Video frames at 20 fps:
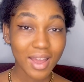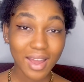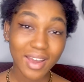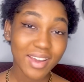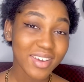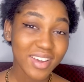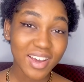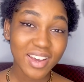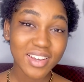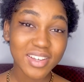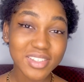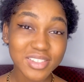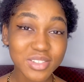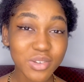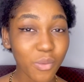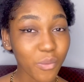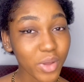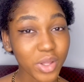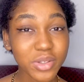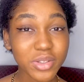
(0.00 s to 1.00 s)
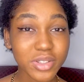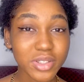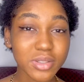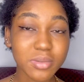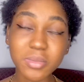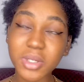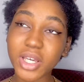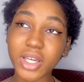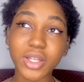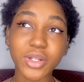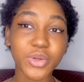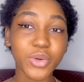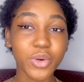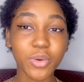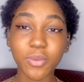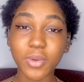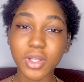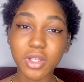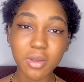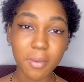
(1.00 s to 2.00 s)
guys,
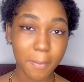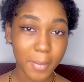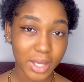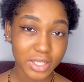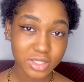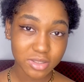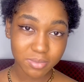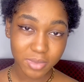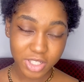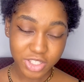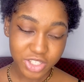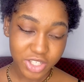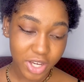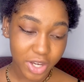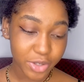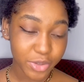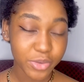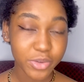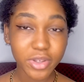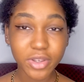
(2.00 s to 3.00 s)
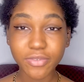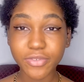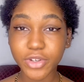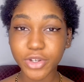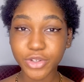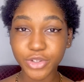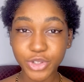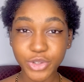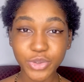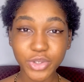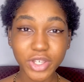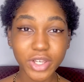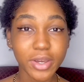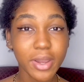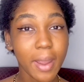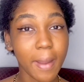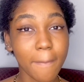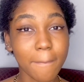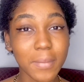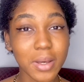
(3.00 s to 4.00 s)
welcome back to my channel. If you're new here,
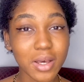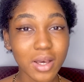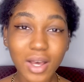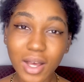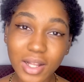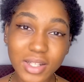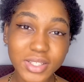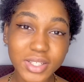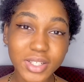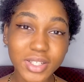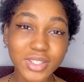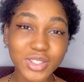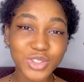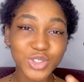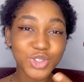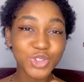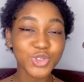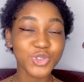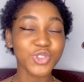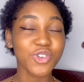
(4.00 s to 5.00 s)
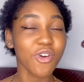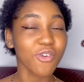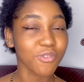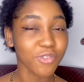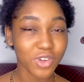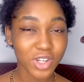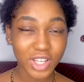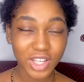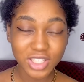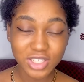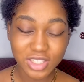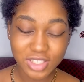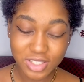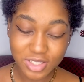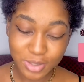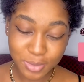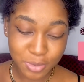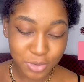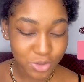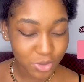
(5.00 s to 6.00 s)
I'm Mahalia. Do not forget to
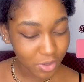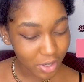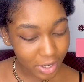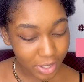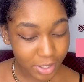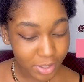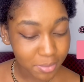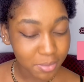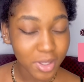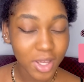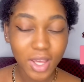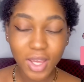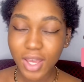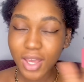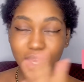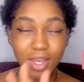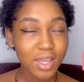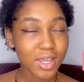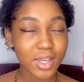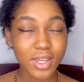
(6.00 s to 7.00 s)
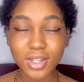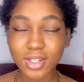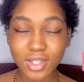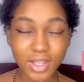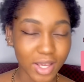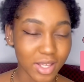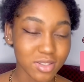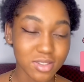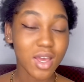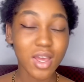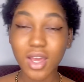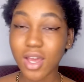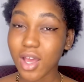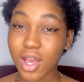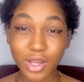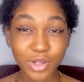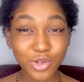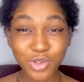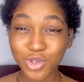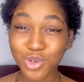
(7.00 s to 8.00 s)
subscribe. And yes, I know
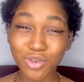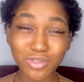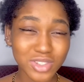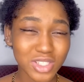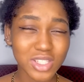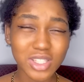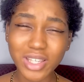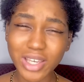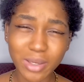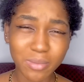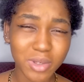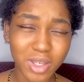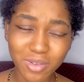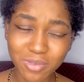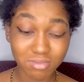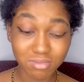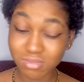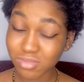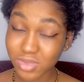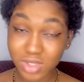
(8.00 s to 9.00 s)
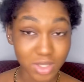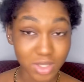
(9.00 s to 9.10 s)
you obviously came here for some